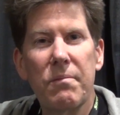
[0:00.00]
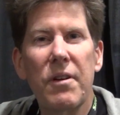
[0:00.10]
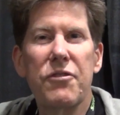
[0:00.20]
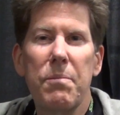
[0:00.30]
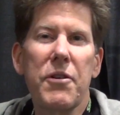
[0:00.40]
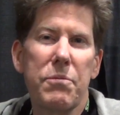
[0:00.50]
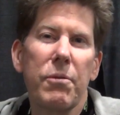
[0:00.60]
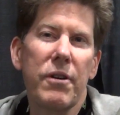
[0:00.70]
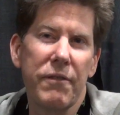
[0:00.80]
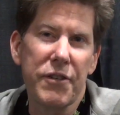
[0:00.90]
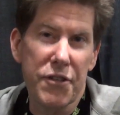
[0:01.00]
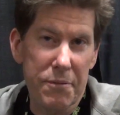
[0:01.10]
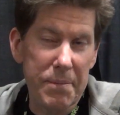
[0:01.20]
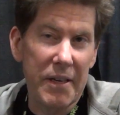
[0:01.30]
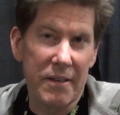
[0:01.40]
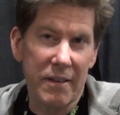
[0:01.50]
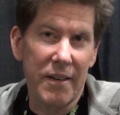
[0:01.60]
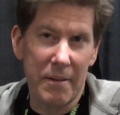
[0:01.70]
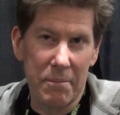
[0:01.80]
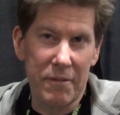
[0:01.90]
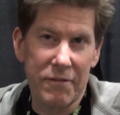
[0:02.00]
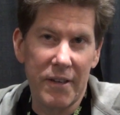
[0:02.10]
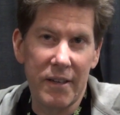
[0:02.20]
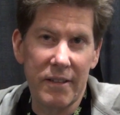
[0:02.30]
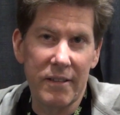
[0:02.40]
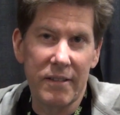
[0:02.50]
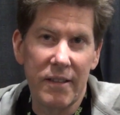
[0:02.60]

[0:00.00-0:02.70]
it's much more of a speaker amplifier.